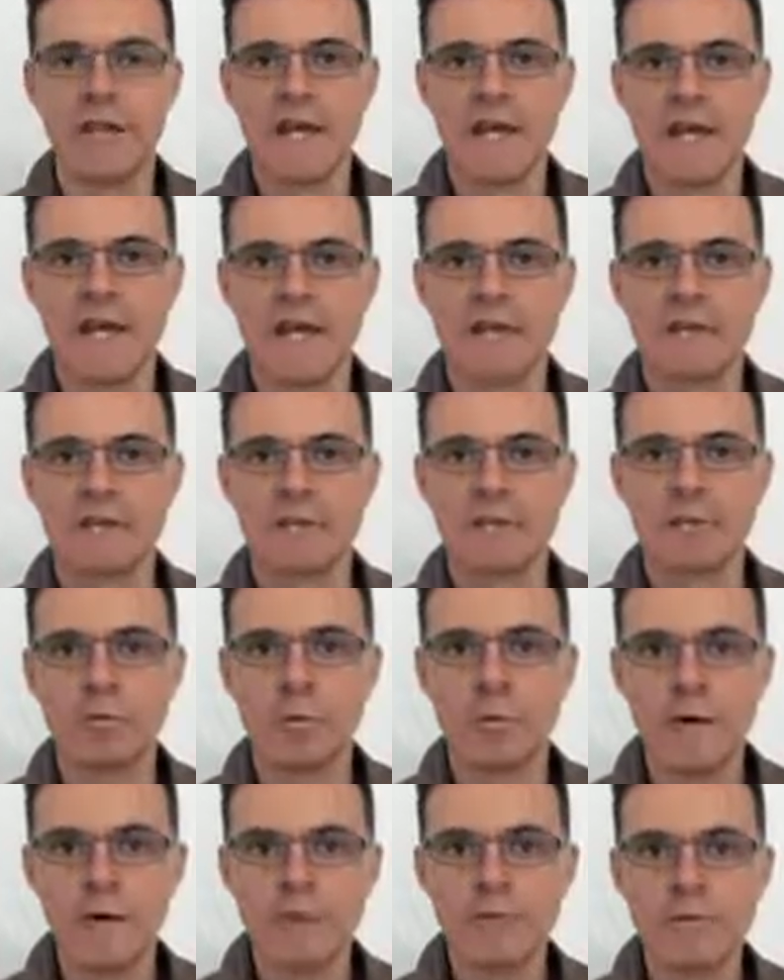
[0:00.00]
And
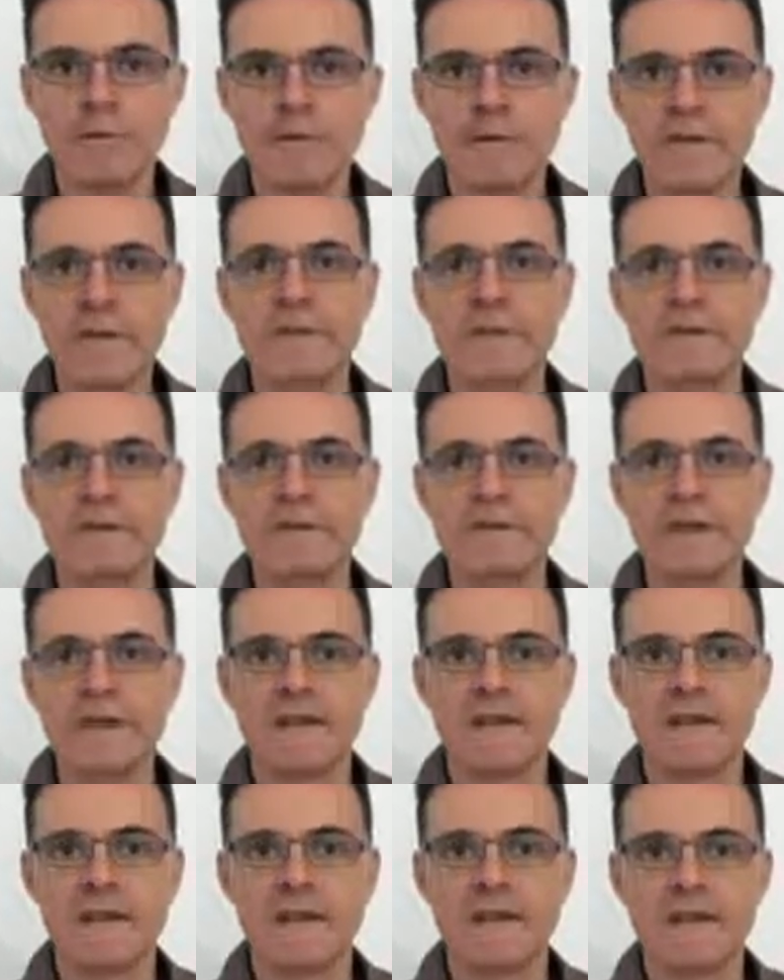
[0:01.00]
one of the things
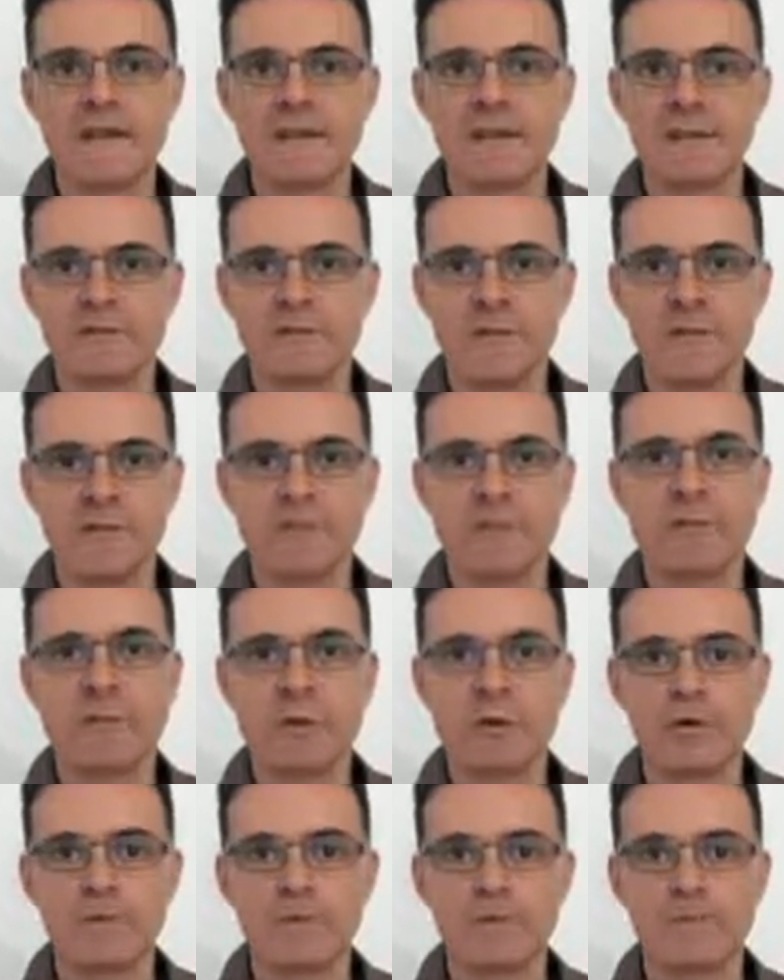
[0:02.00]
that I think is very
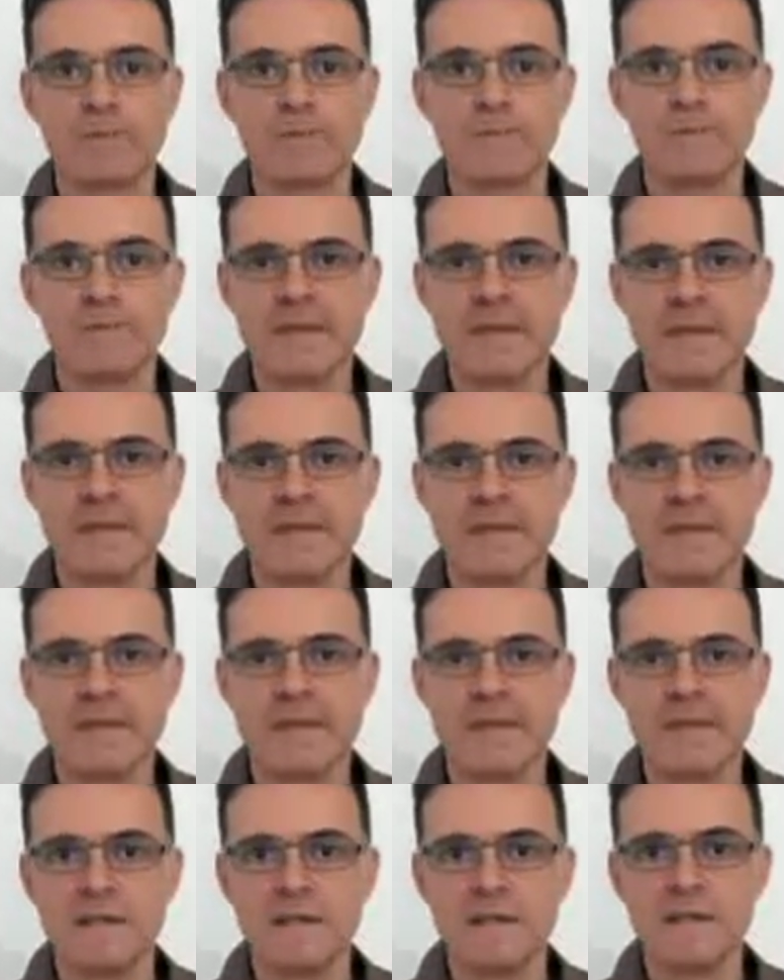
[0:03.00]
important
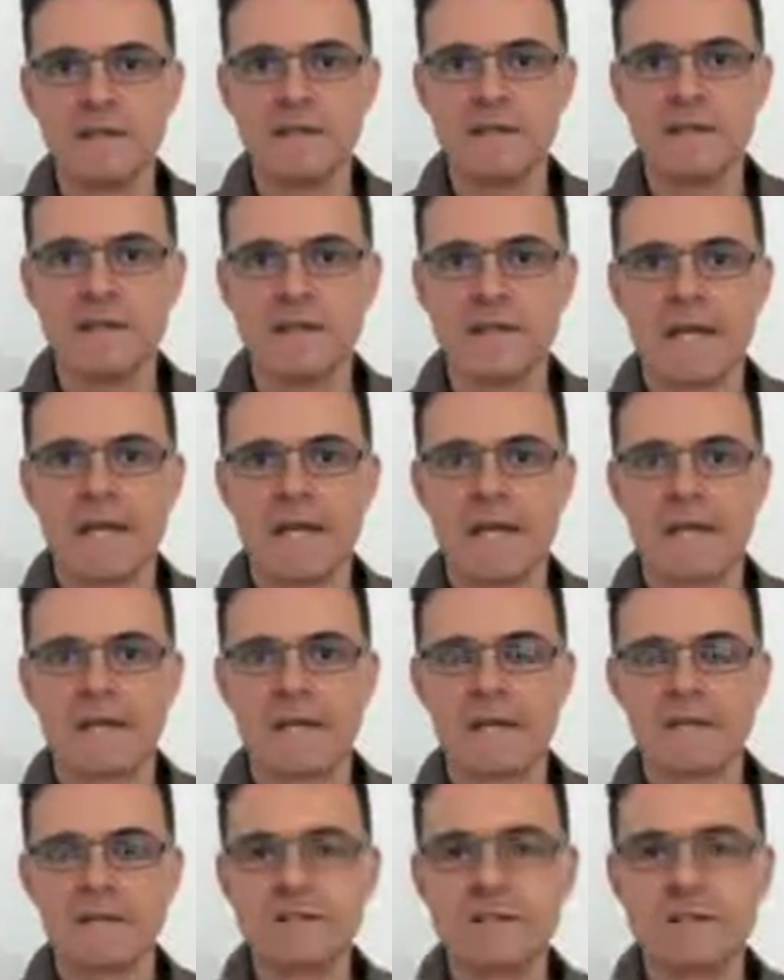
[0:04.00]
is
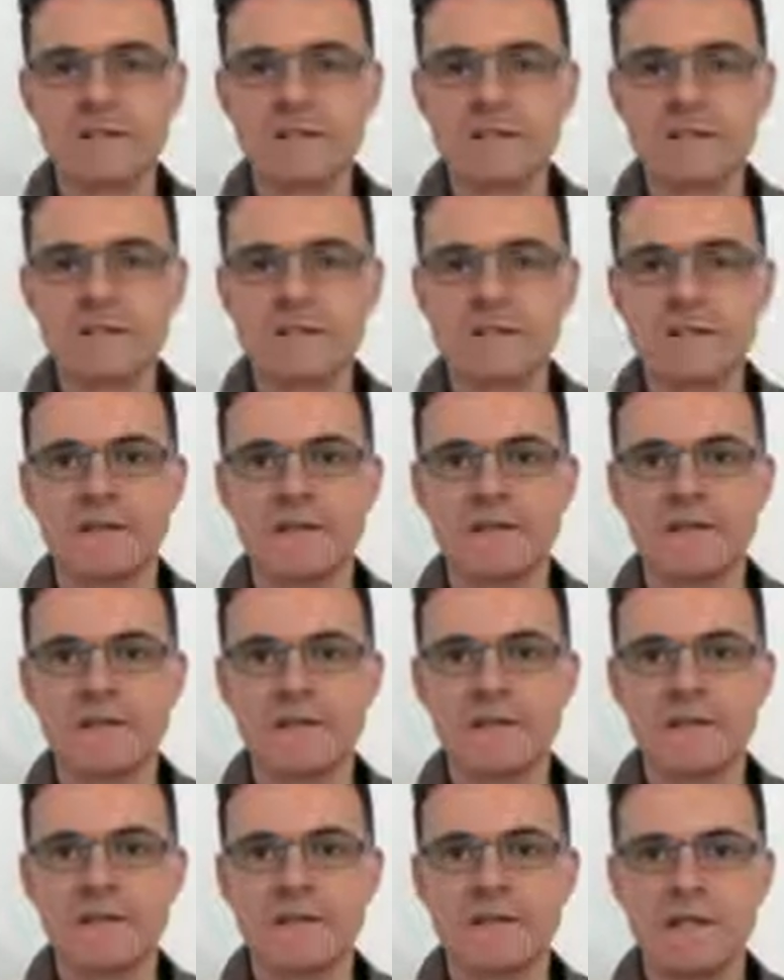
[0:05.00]

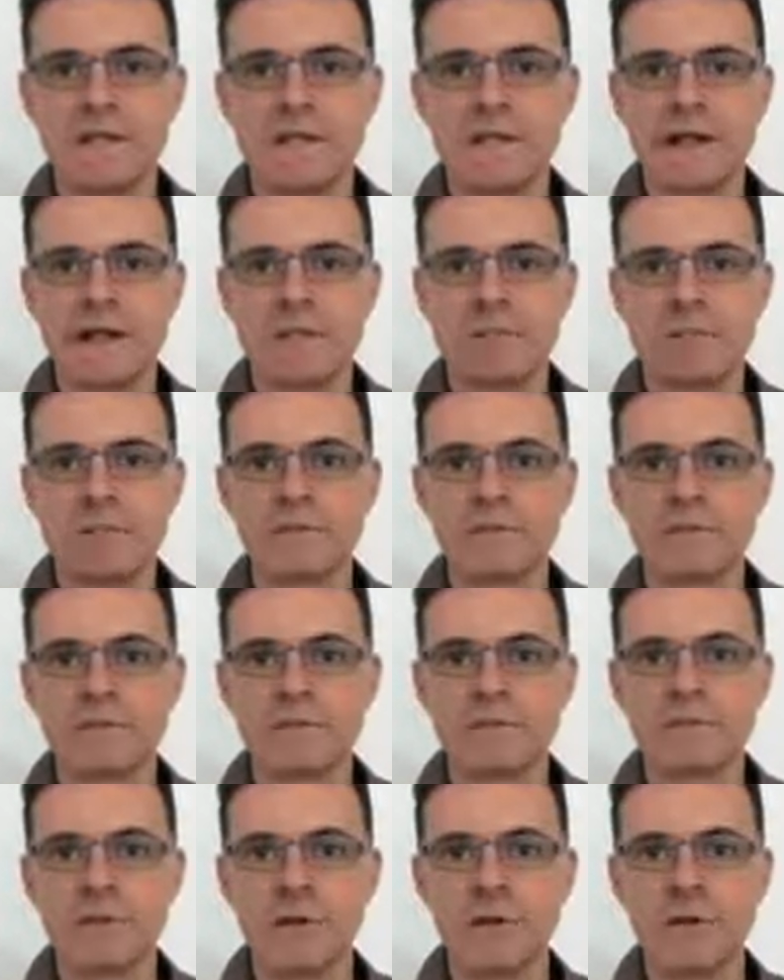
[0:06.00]
consistency comes
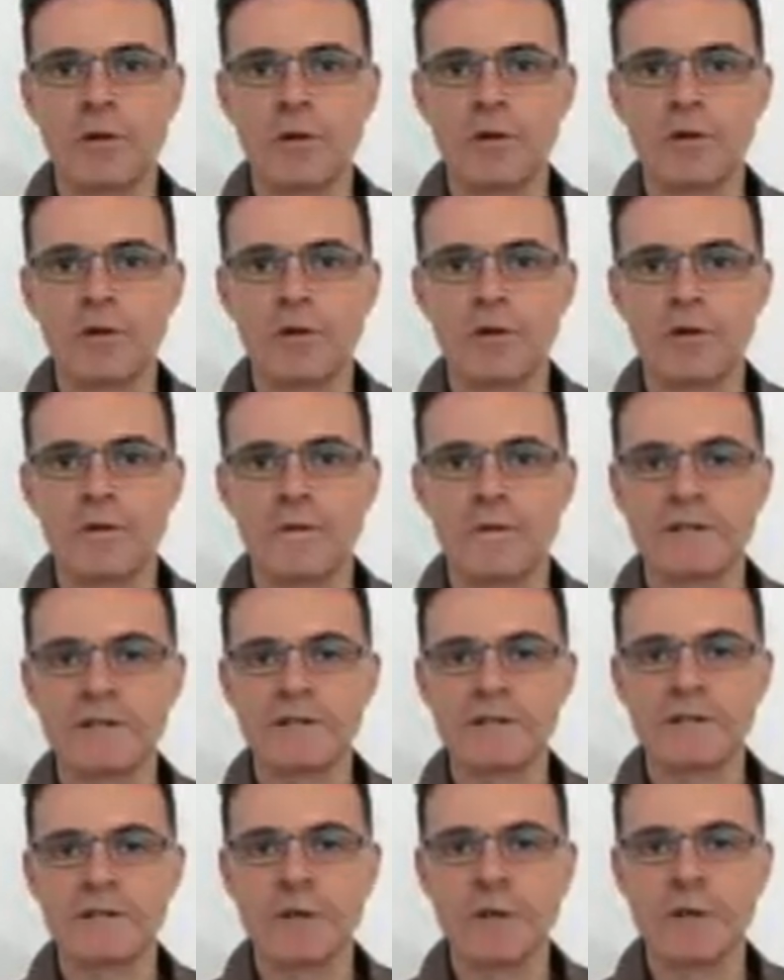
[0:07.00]
from
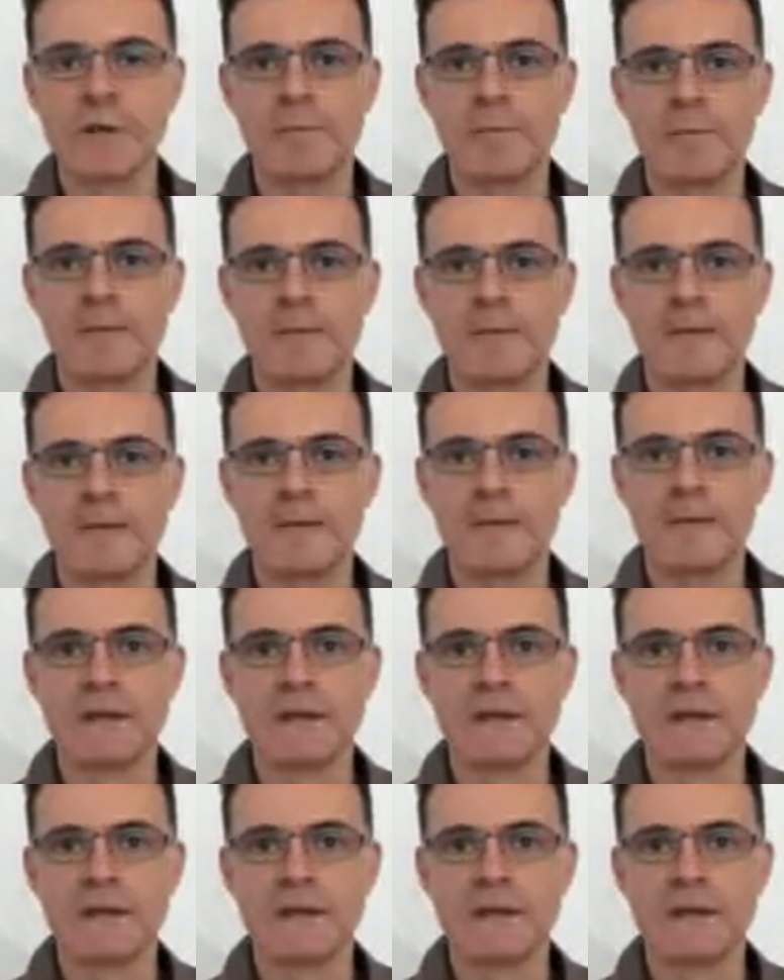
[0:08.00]
transforming